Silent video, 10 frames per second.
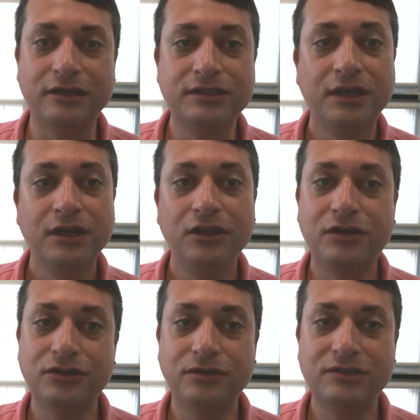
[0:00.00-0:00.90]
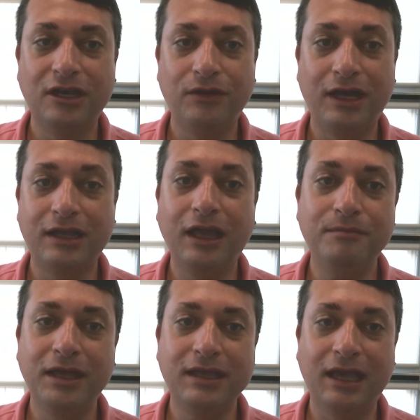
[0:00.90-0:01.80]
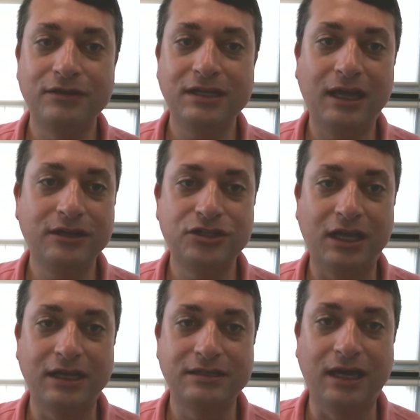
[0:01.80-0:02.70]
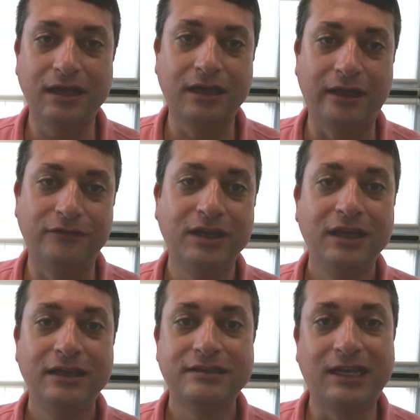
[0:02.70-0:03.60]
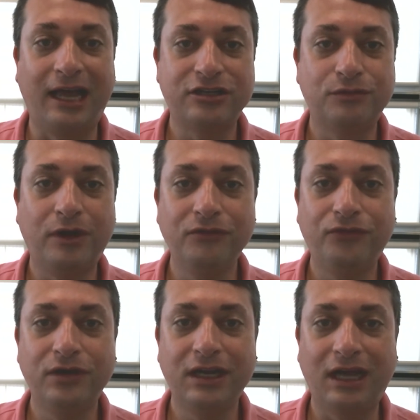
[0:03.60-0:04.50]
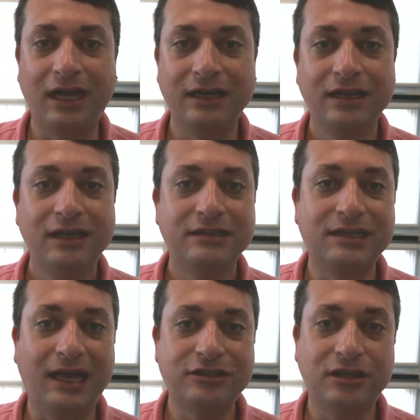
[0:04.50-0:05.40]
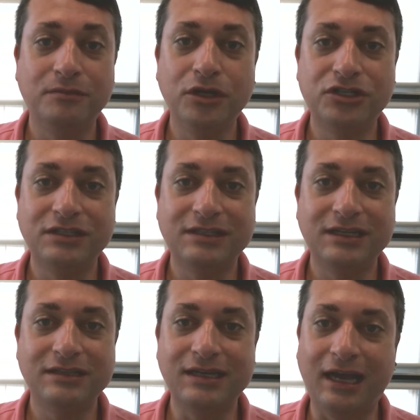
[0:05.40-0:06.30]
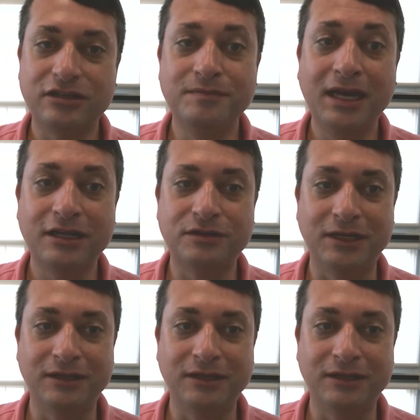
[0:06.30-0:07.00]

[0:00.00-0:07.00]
you can do so at capemaycounty.nj.gov slash 149 slash emergency dash management.